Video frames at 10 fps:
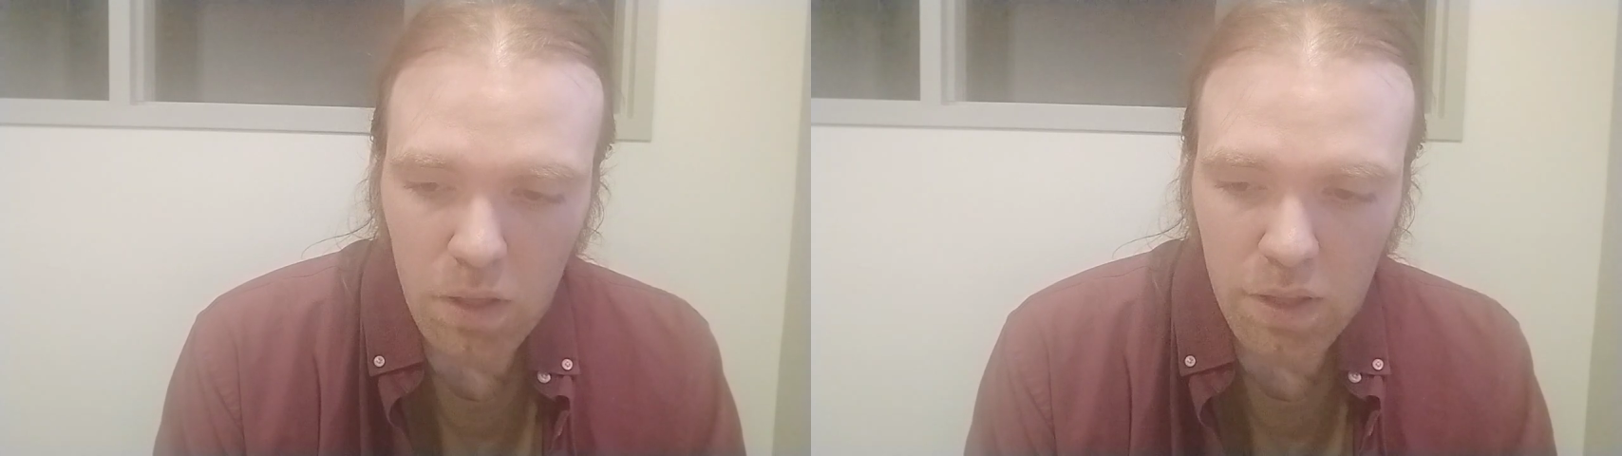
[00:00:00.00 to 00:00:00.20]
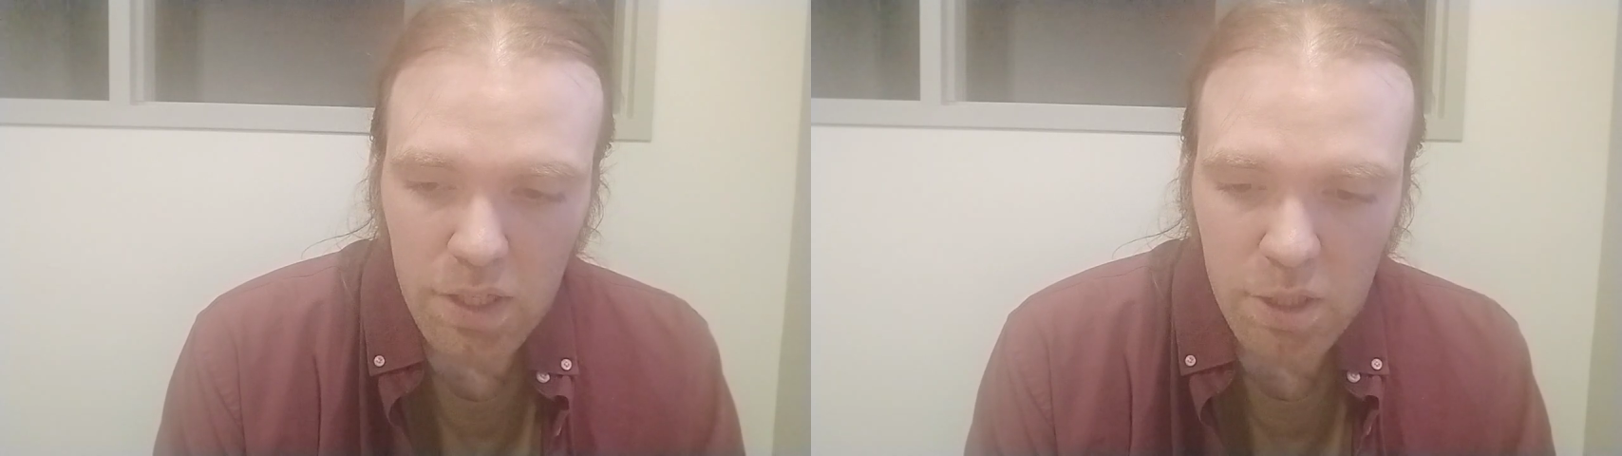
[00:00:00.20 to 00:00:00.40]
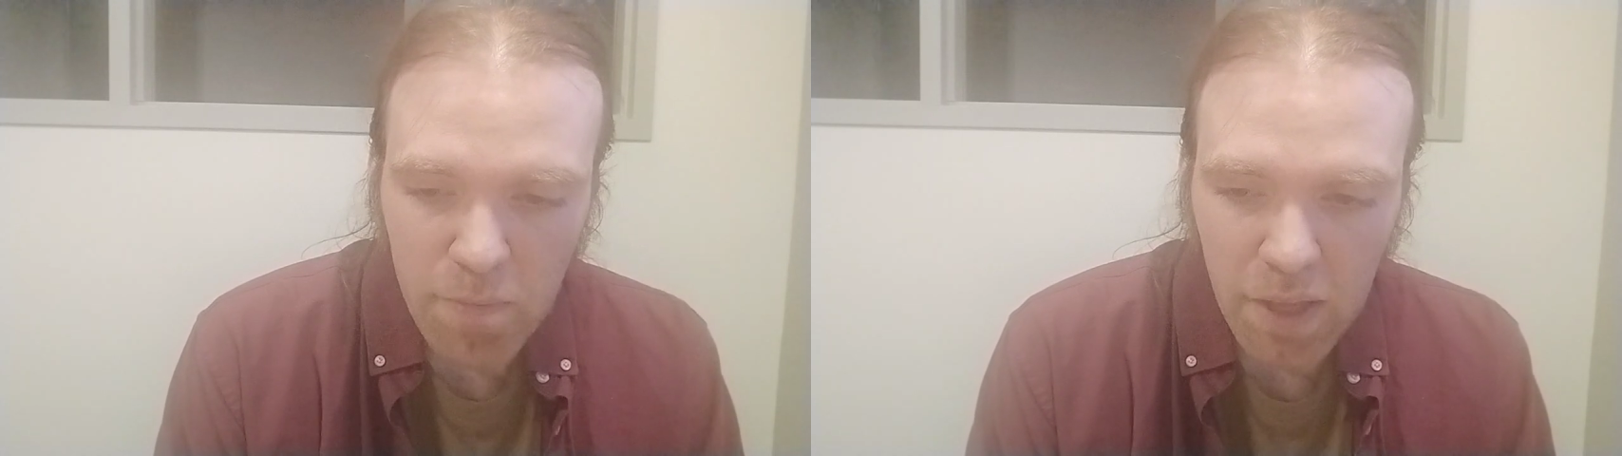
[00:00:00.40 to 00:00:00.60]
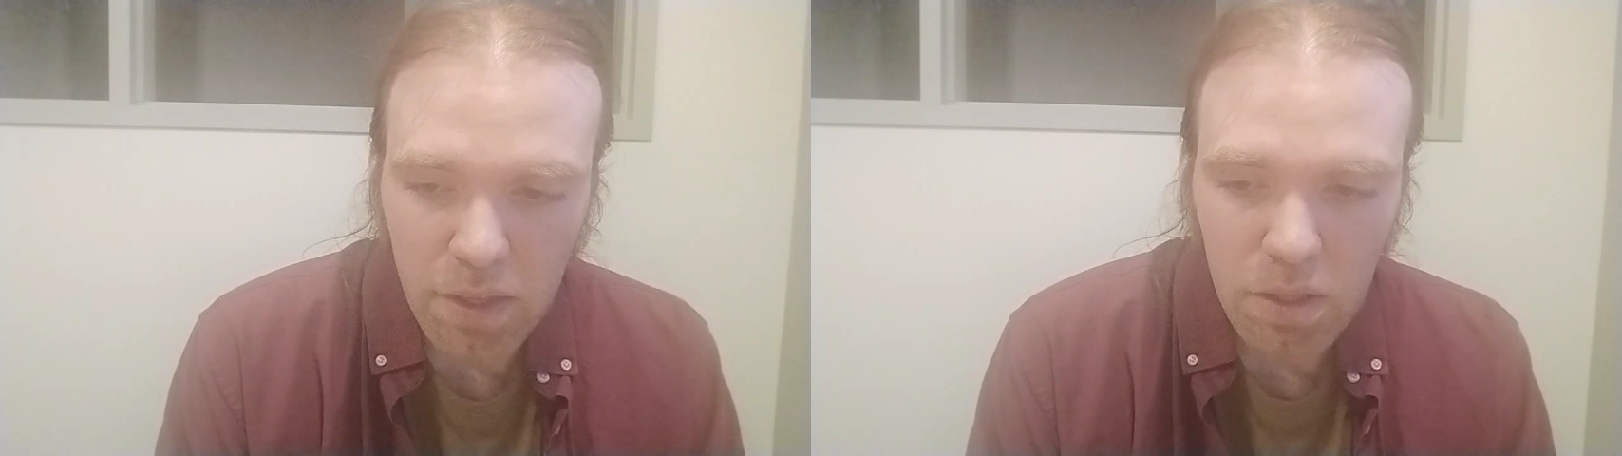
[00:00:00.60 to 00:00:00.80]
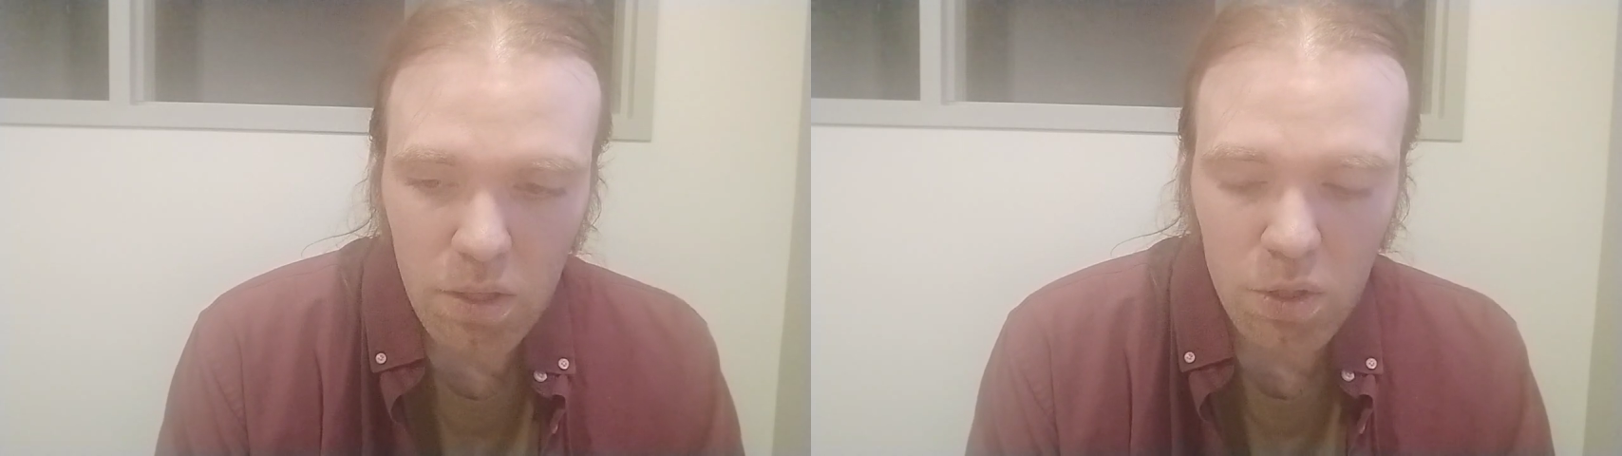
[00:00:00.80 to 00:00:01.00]
This
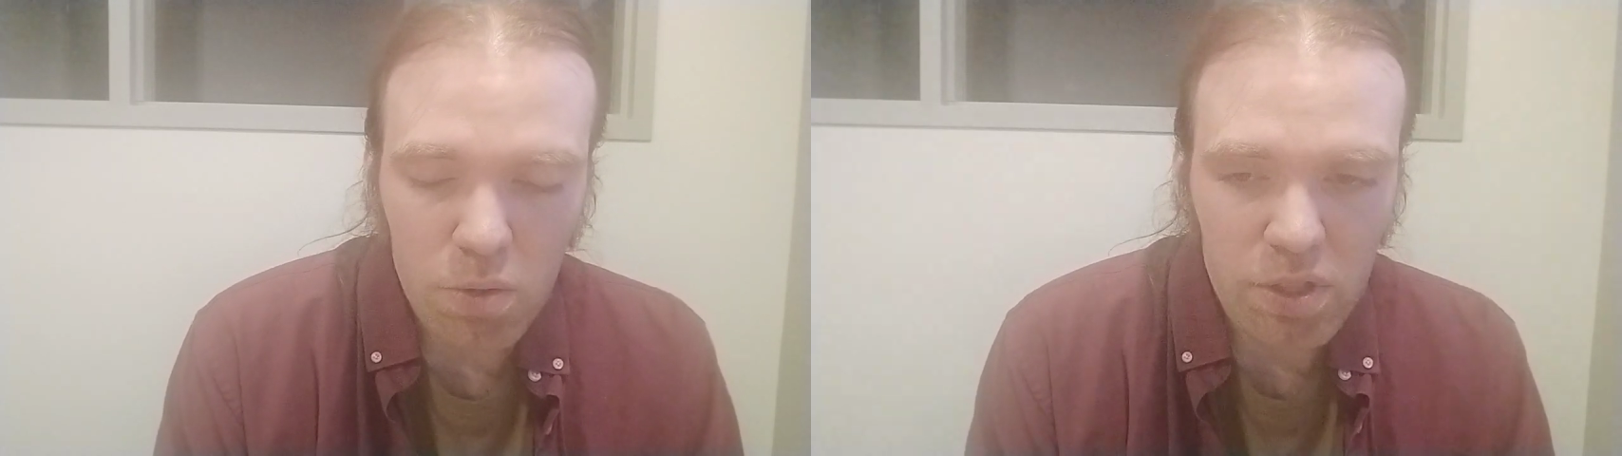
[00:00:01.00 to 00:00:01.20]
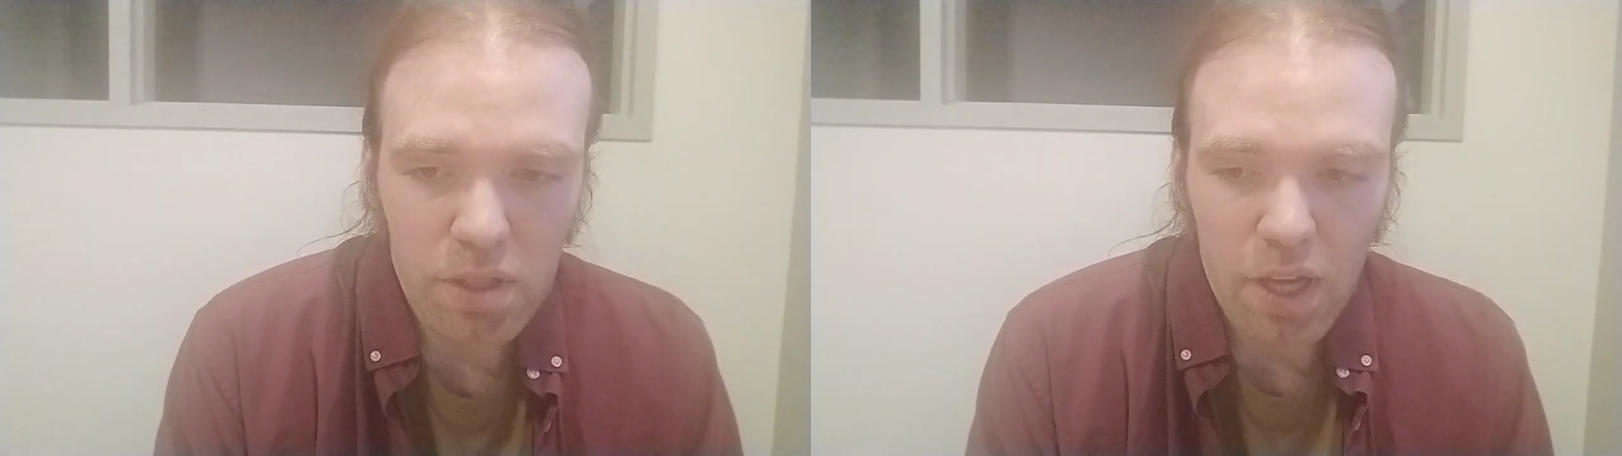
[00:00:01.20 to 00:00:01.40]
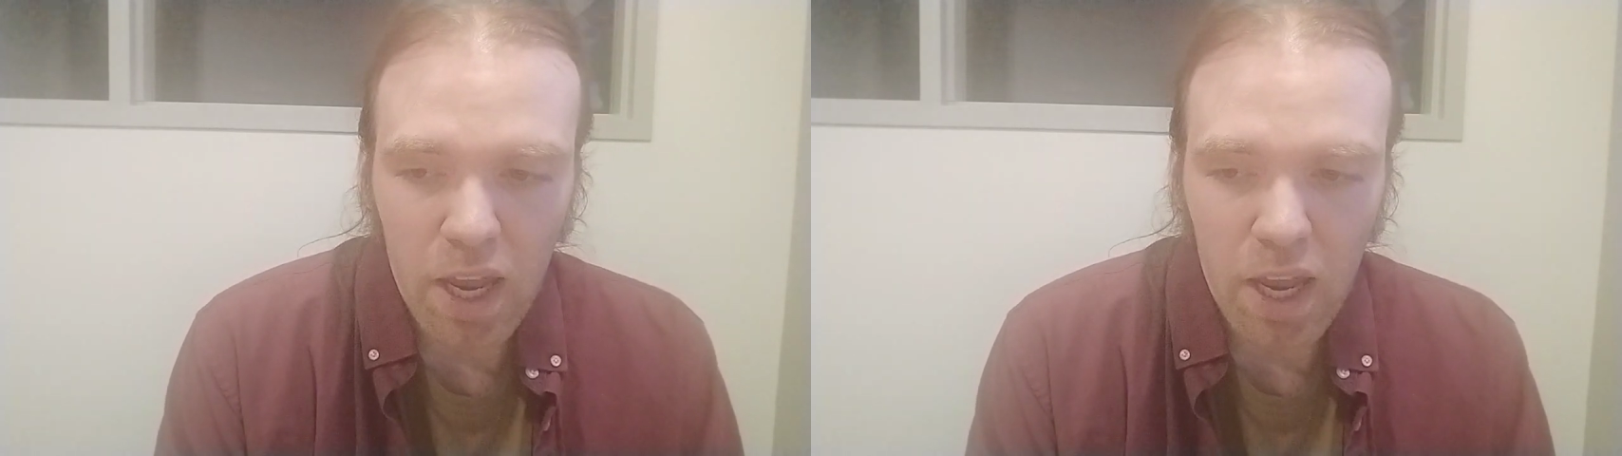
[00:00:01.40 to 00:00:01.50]
method uses